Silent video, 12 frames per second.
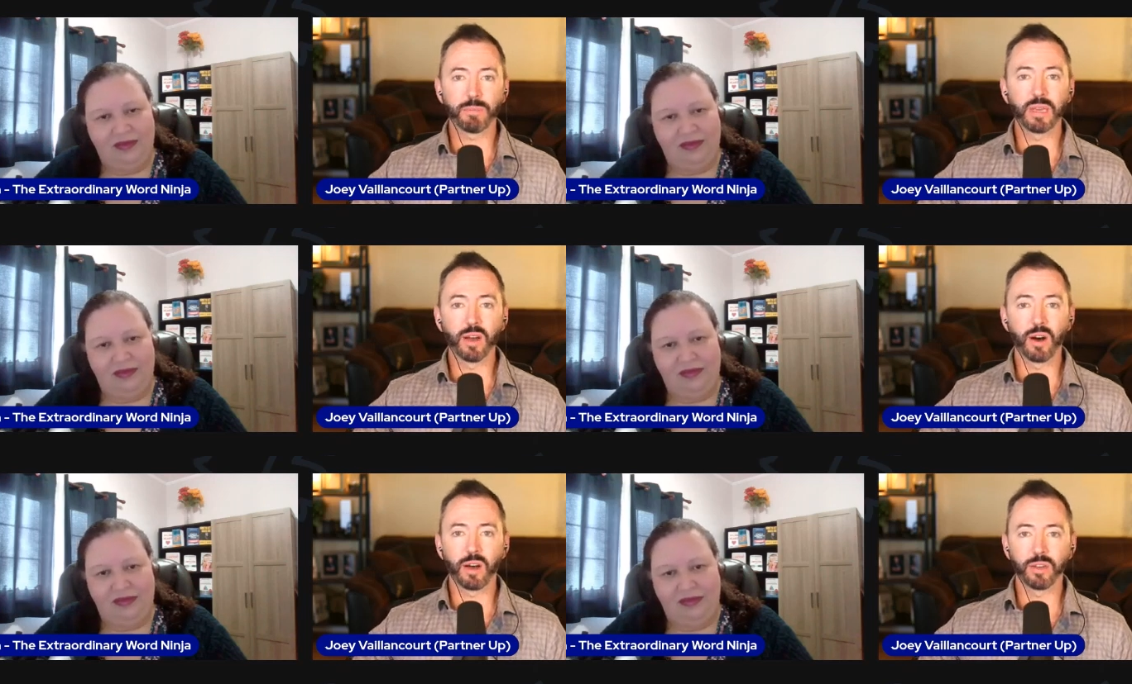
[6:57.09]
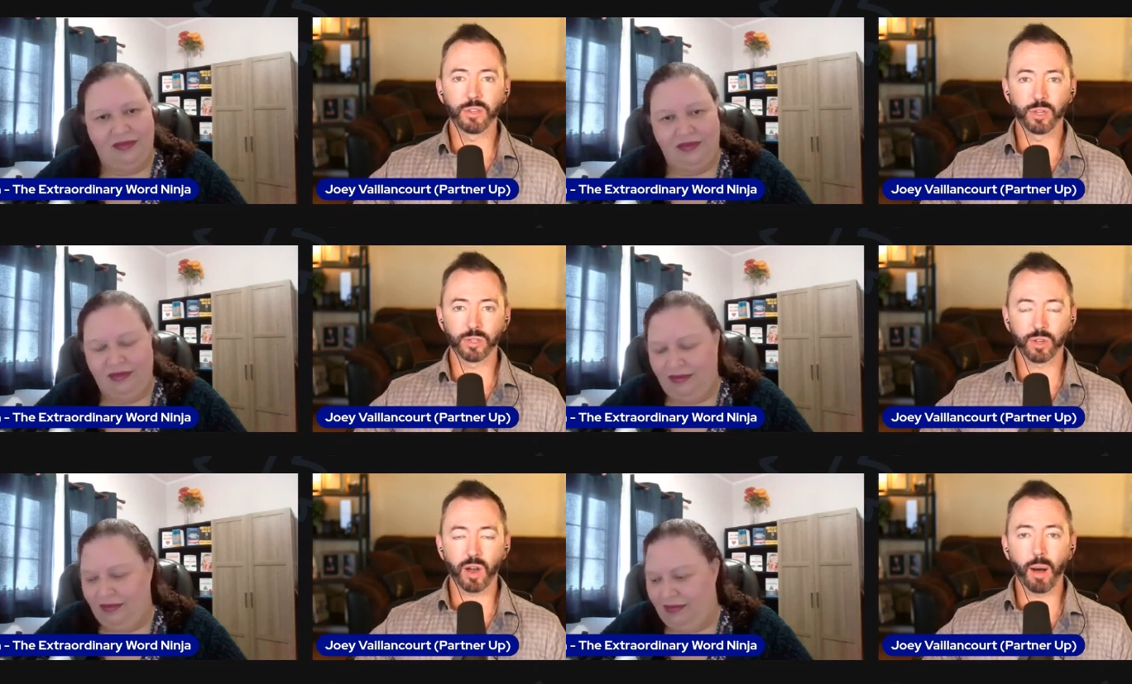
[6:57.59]
Speaker 1: beyond
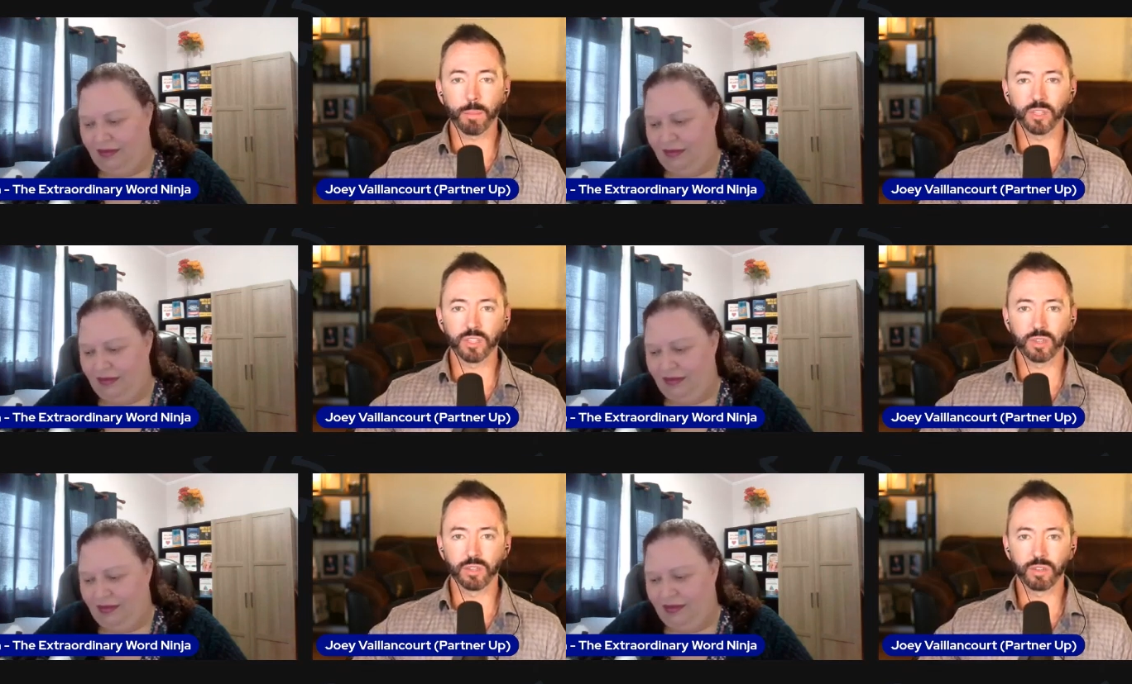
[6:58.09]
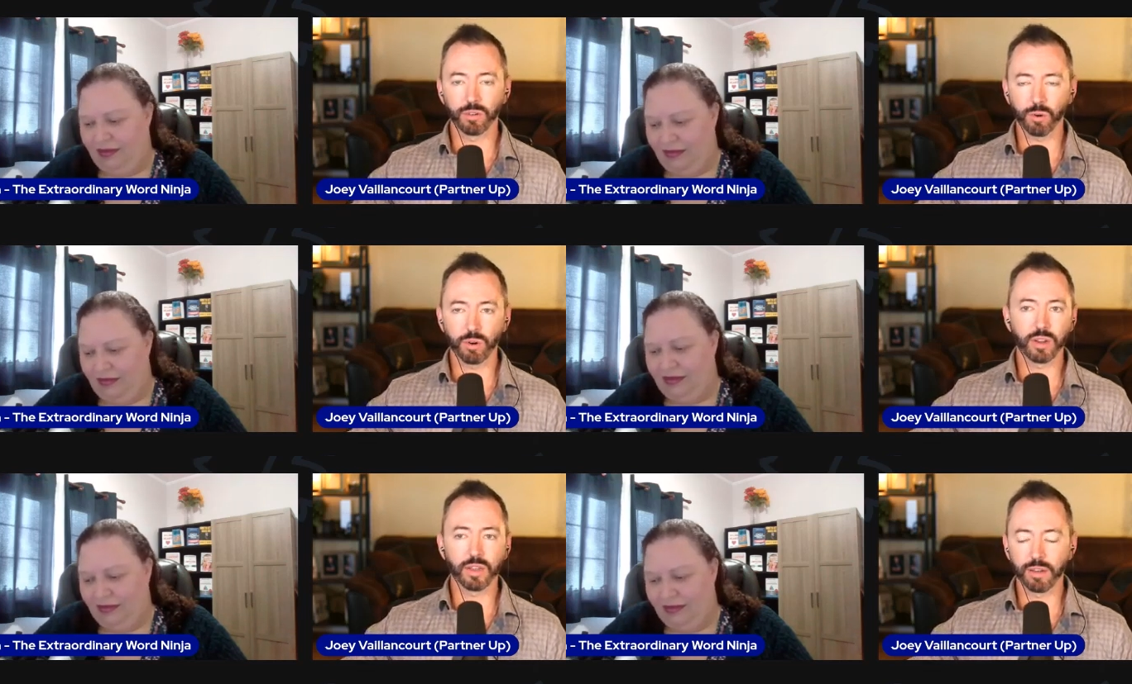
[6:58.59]
just a
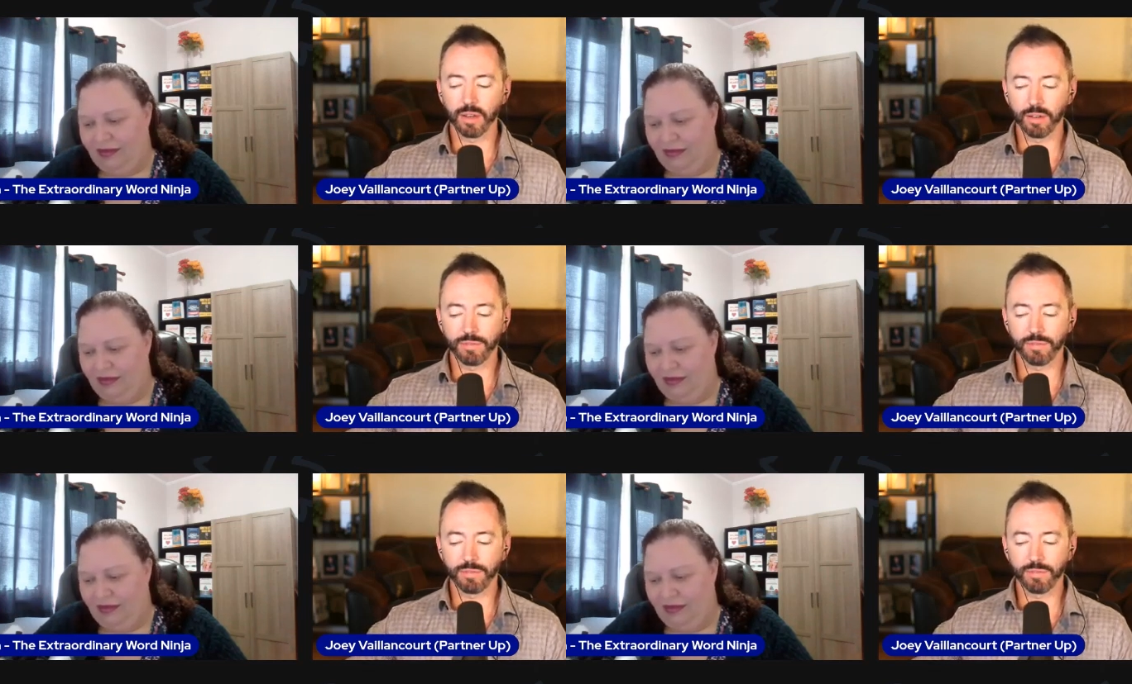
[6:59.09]
compensatory uh,